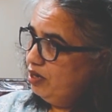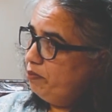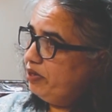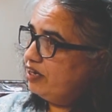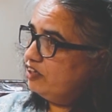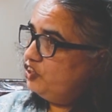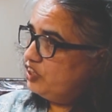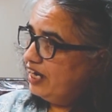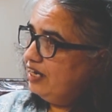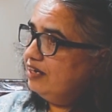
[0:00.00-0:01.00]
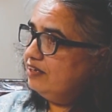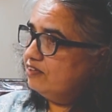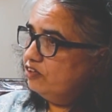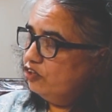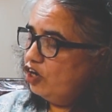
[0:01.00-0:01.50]
because child
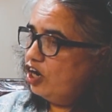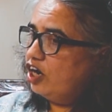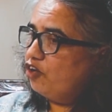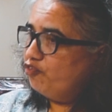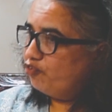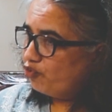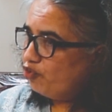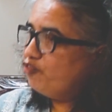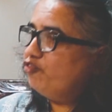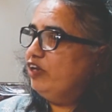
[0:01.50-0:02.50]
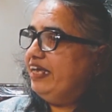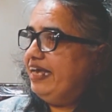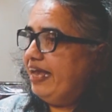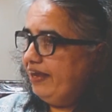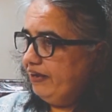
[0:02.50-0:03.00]
is not
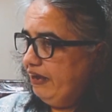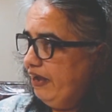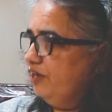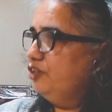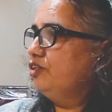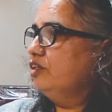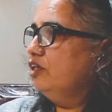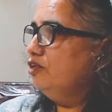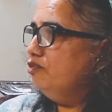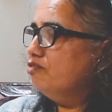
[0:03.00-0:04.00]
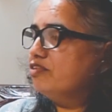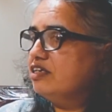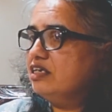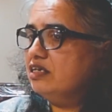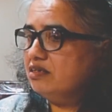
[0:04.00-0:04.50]
fruitfully engaged in
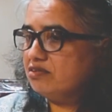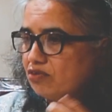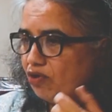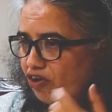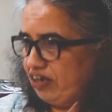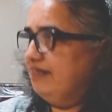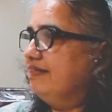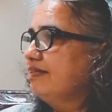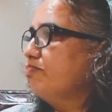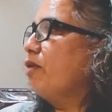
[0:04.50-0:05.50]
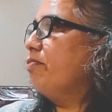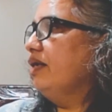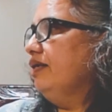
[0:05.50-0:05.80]
using his organs properly.